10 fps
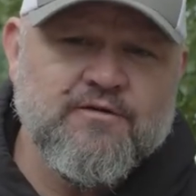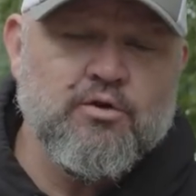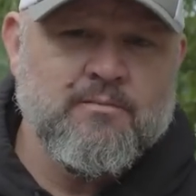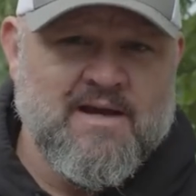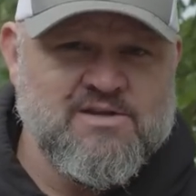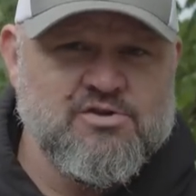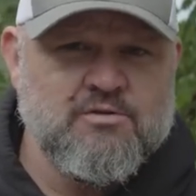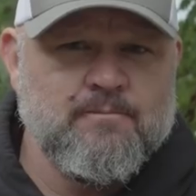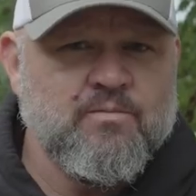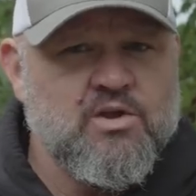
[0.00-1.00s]
Fluke
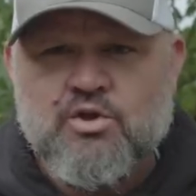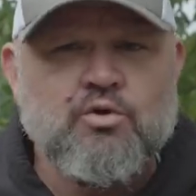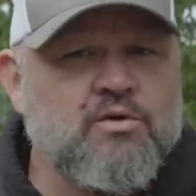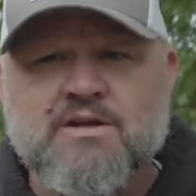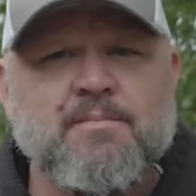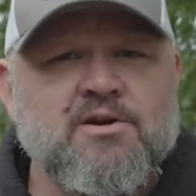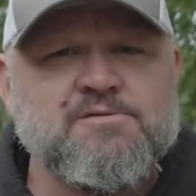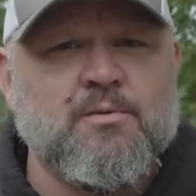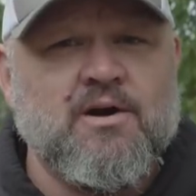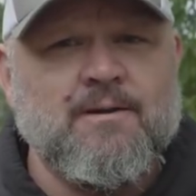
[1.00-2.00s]
Master, you don't need bug
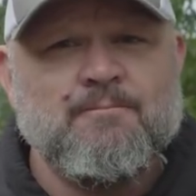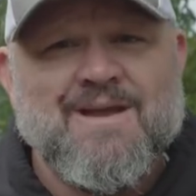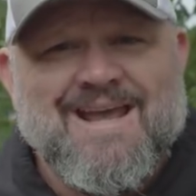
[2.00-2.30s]
spray.